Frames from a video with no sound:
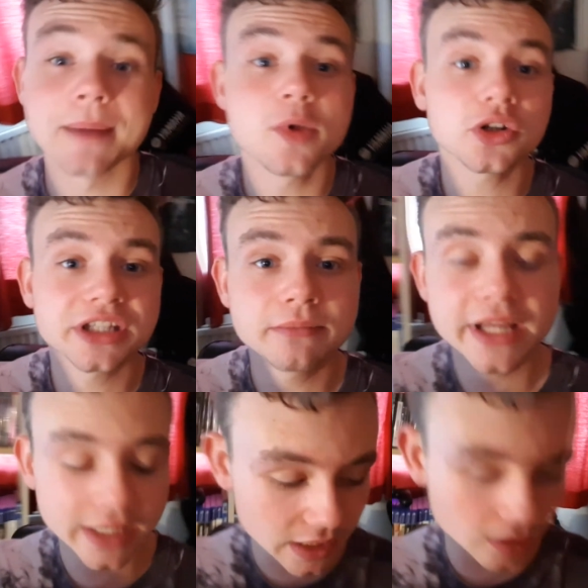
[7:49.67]
I'm not a
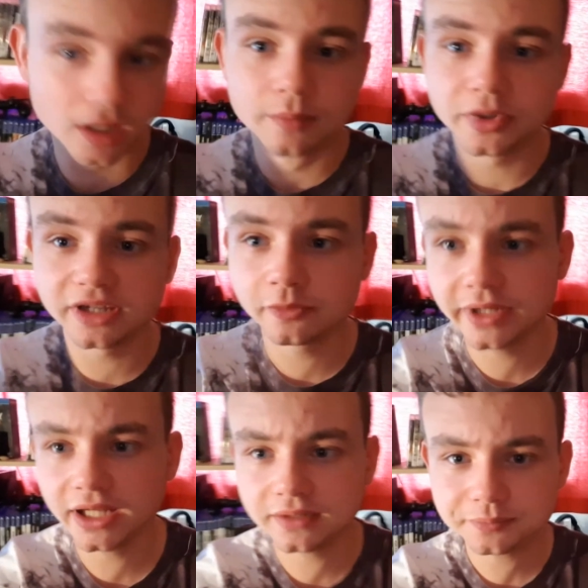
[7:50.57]
minger, but if
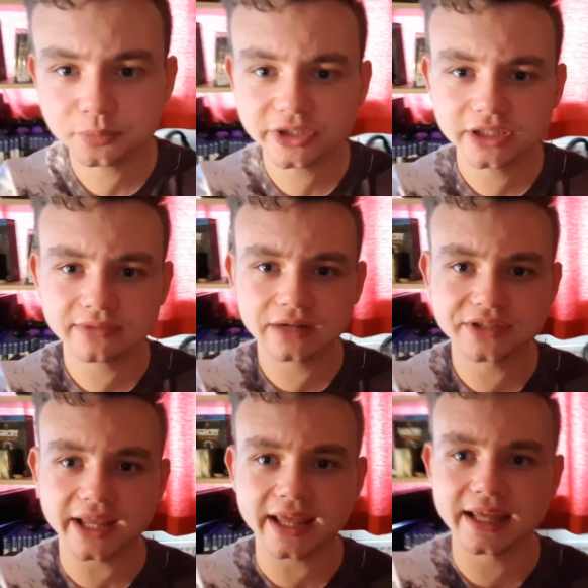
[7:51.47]
we uh, bring you around
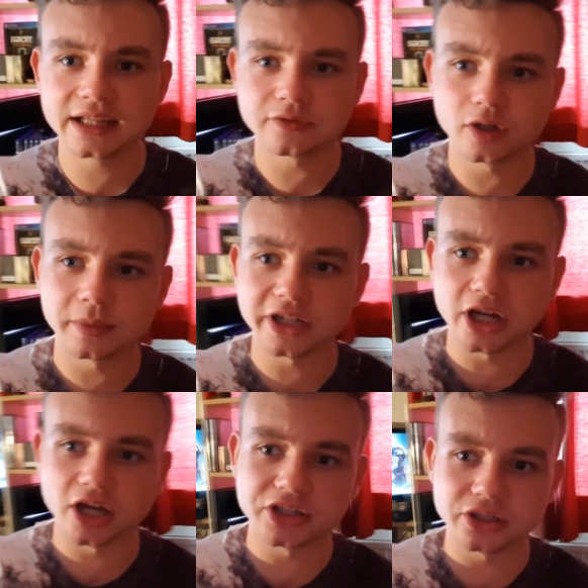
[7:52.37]
to here, you've got my
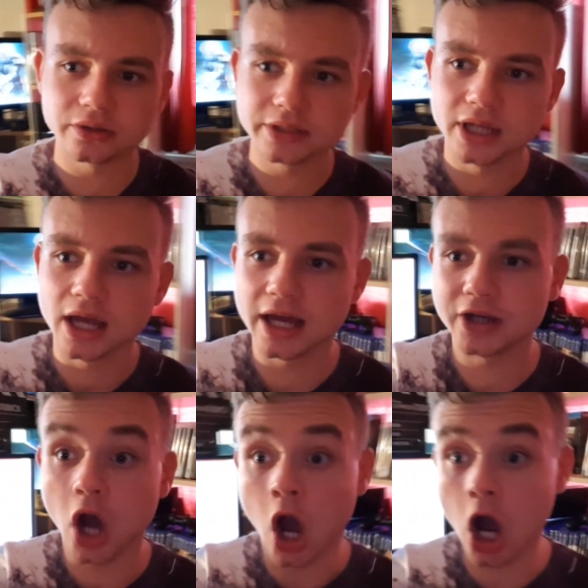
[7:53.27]
curtains,
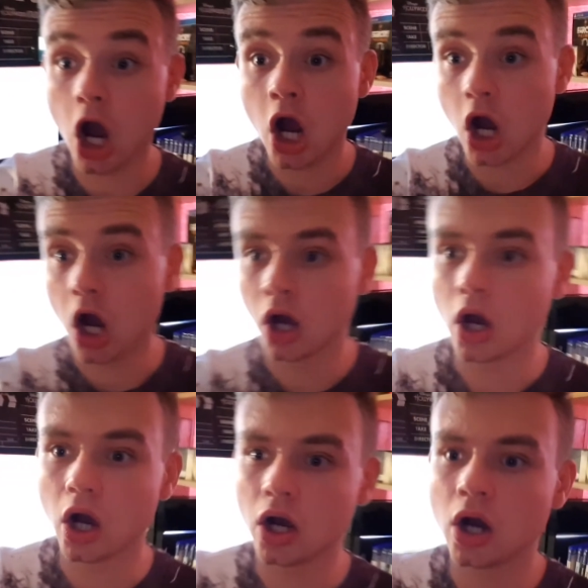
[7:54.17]
and ha ha
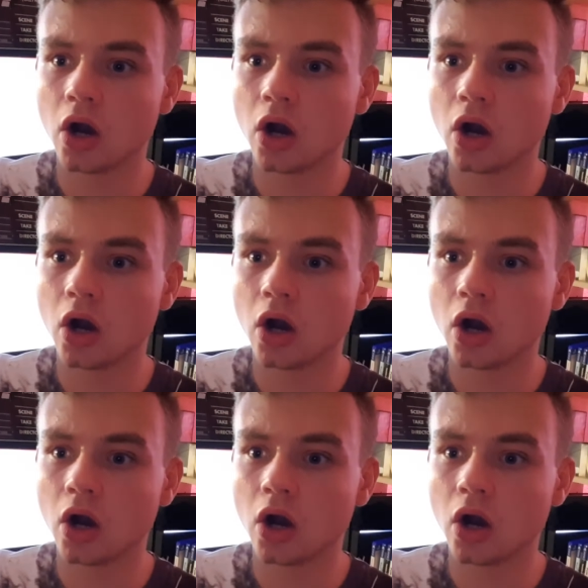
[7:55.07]
ha